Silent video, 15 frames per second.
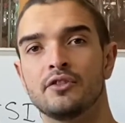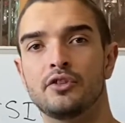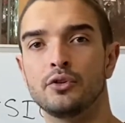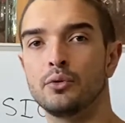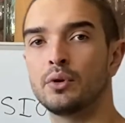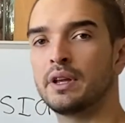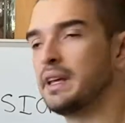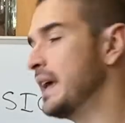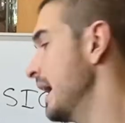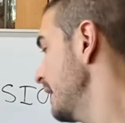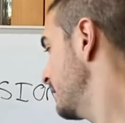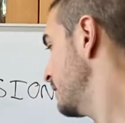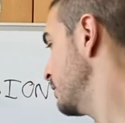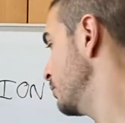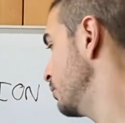to
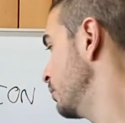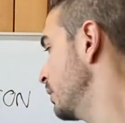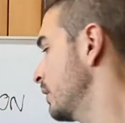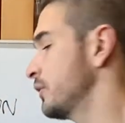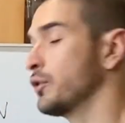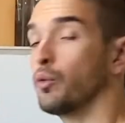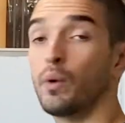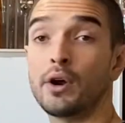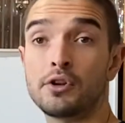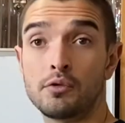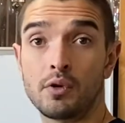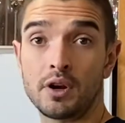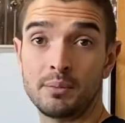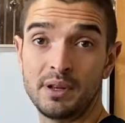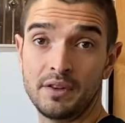get you to where you
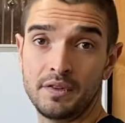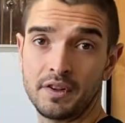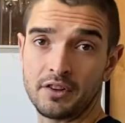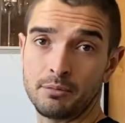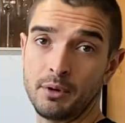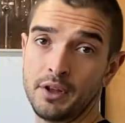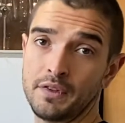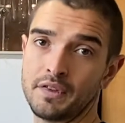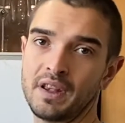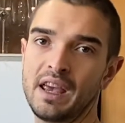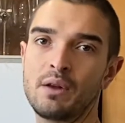want to be in six months.